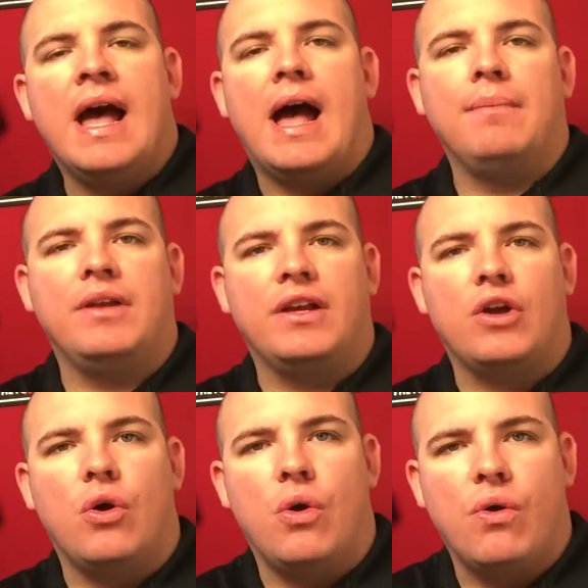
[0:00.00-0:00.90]
I'm going to
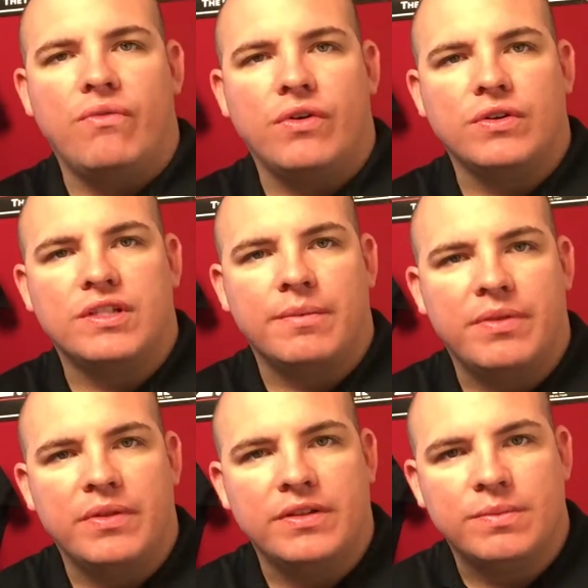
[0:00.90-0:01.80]
go over
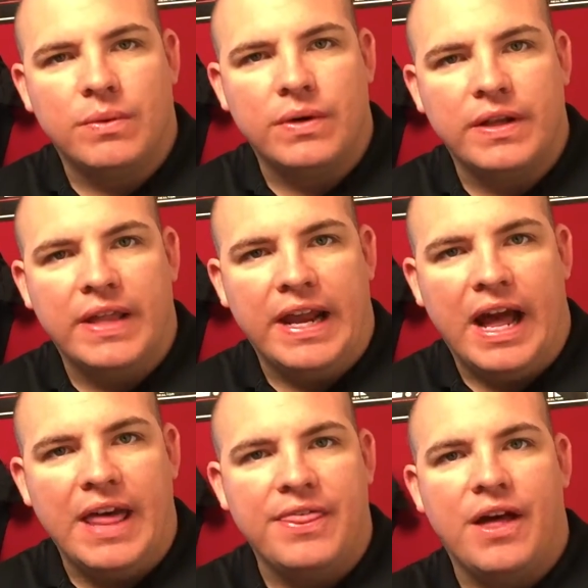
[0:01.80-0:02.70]
something this morning that
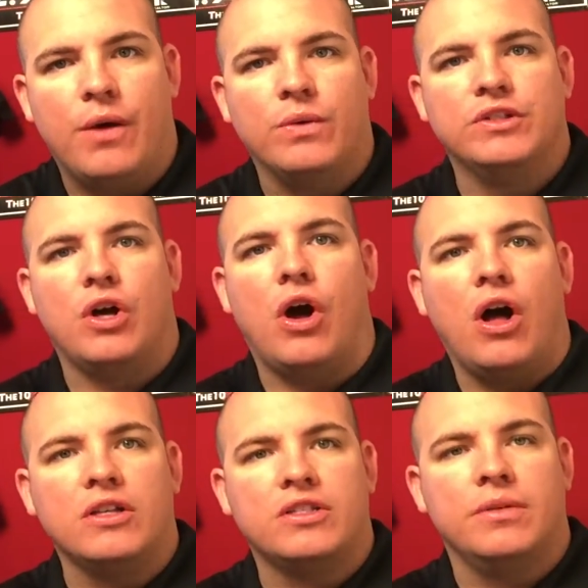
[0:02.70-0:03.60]
I thought was
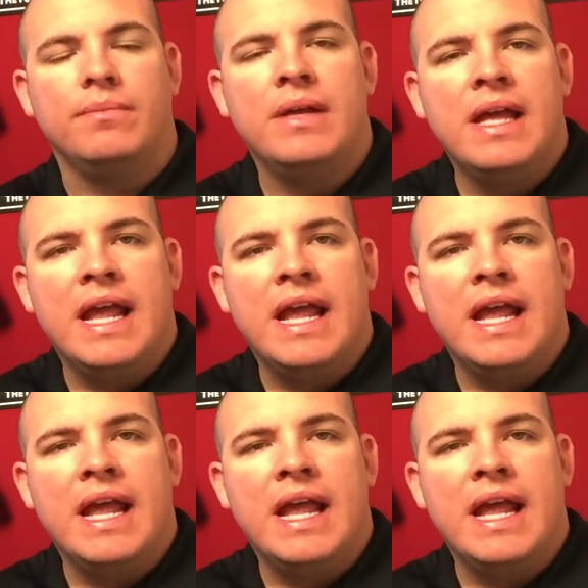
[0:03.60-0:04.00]
awesome